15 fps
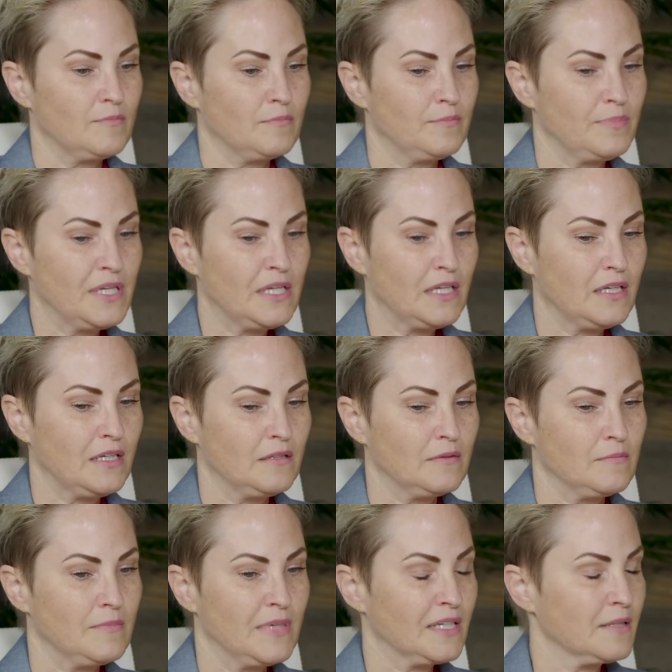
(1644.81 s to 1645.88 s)
being
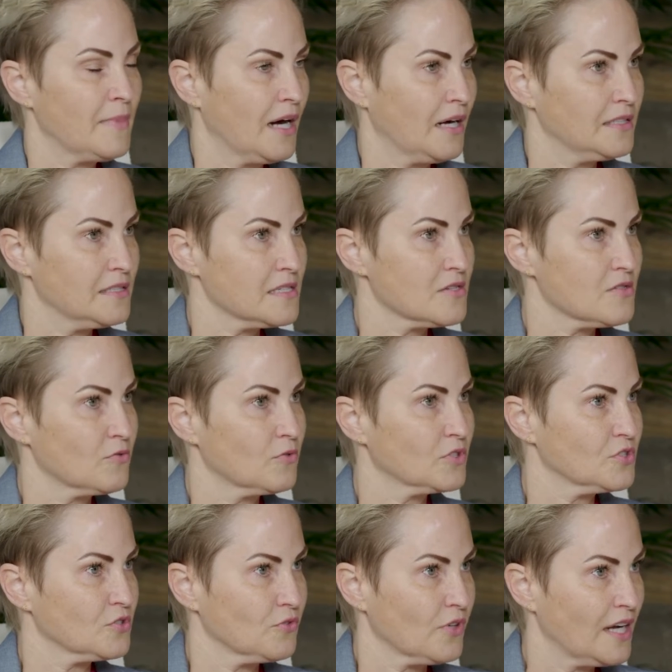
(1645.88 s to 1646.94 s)
minimized or
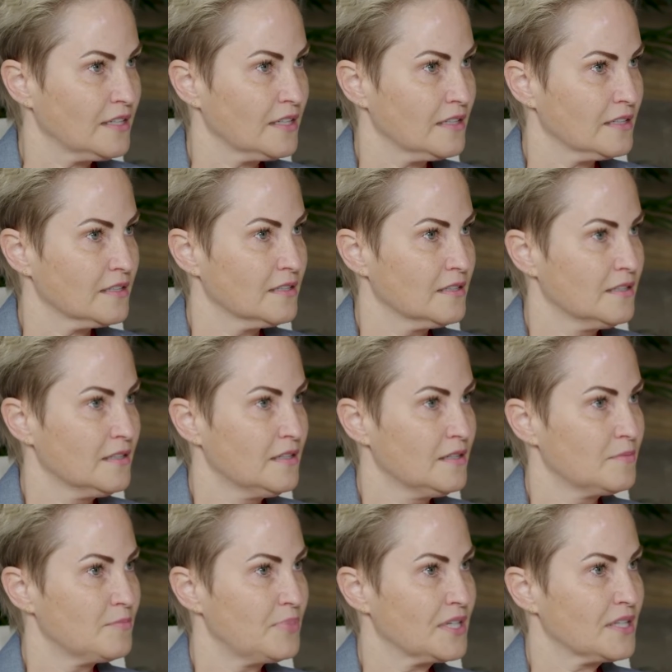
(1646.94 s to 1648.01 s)
degraded,
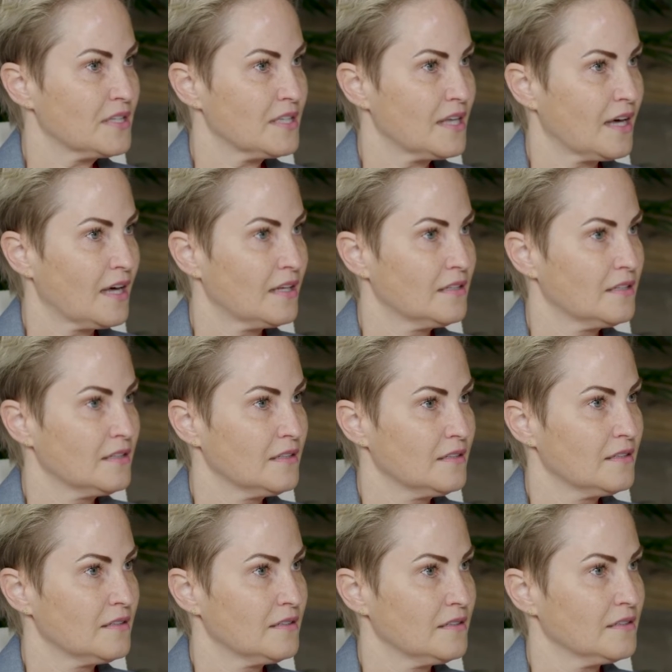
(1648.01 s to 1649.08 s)
but that
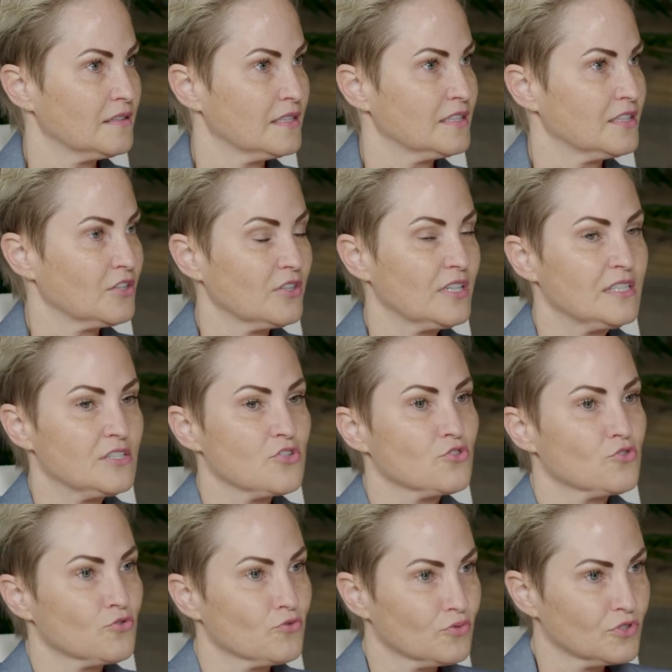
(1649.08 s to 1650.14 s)
there is
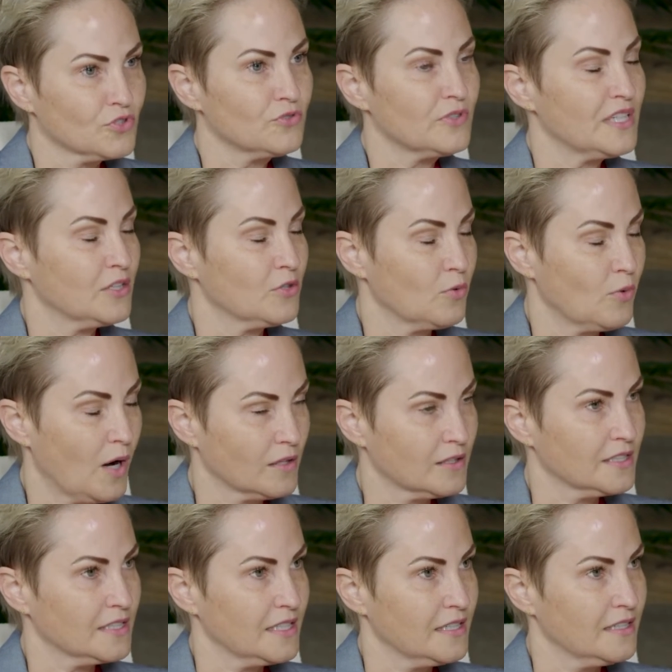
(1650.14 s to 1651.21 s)
true
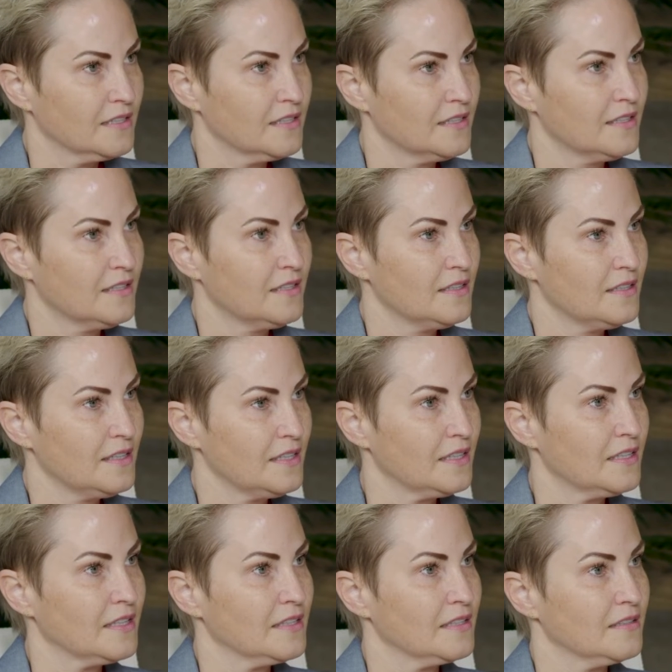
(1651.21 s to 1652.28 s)
equality
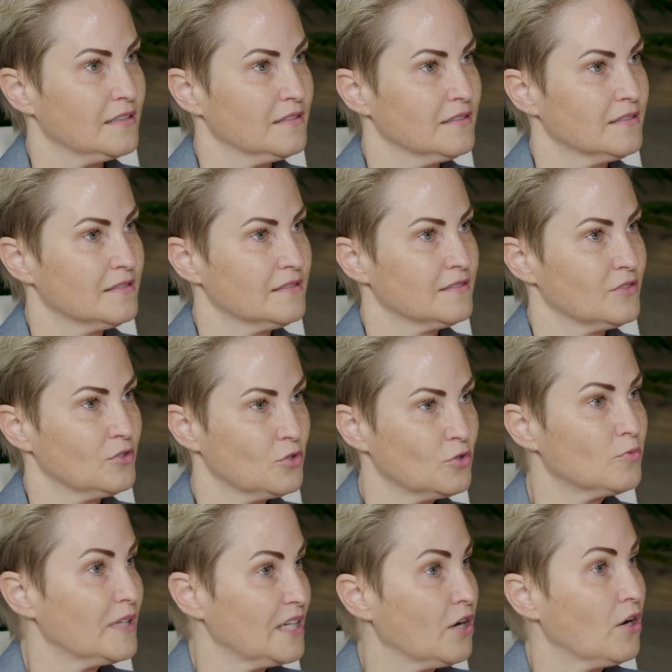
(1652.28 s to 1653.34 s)
in who
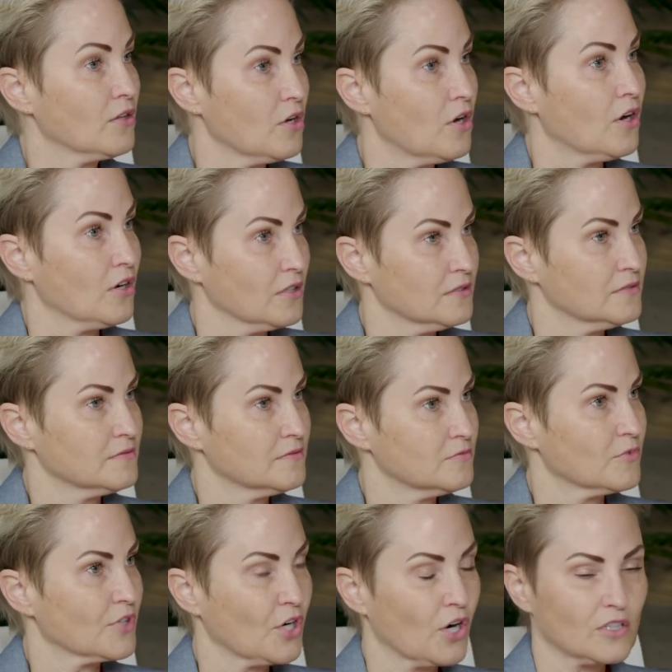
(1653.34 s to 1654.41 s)
we all are,
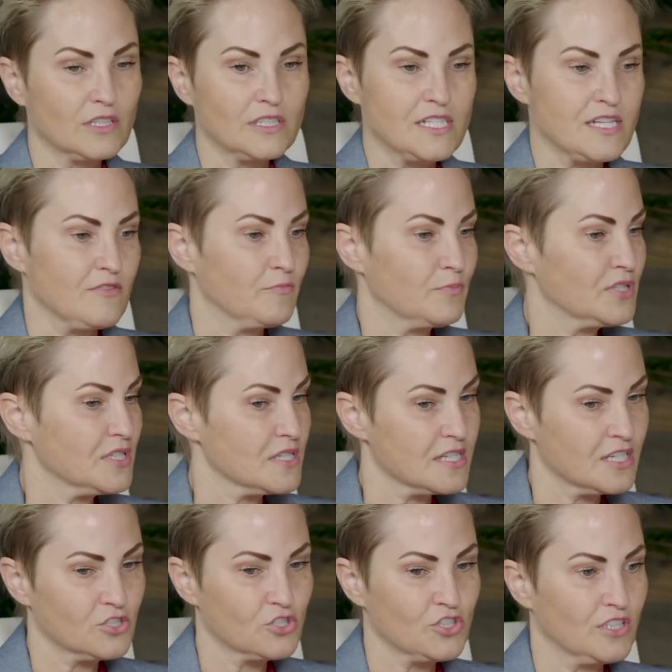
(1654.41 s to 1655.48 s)
regardless of
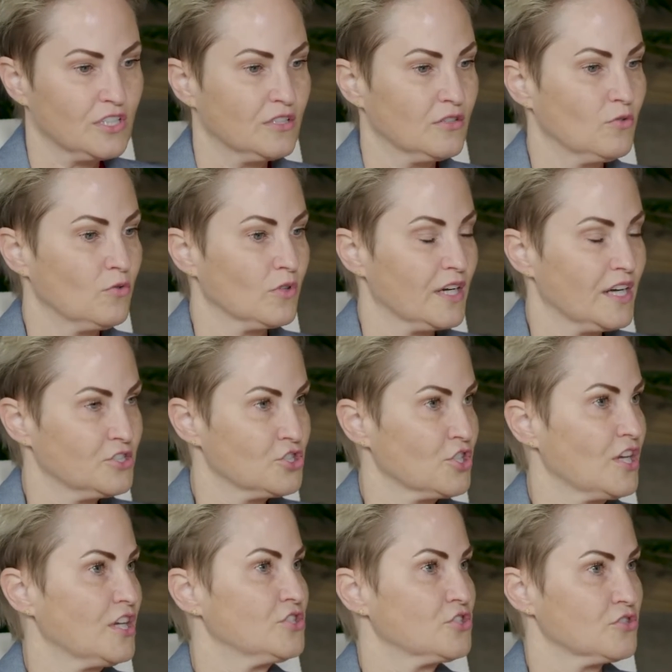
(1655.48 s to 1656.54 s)
position or
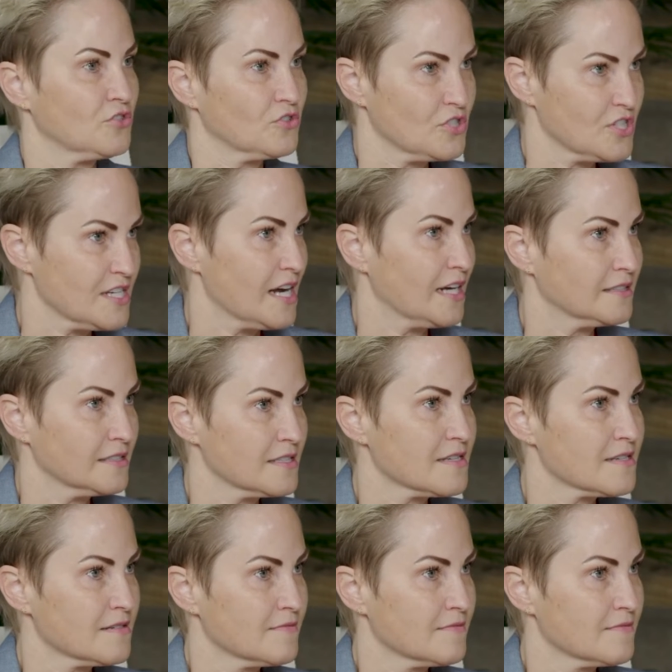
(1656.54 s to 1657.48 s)
education or status.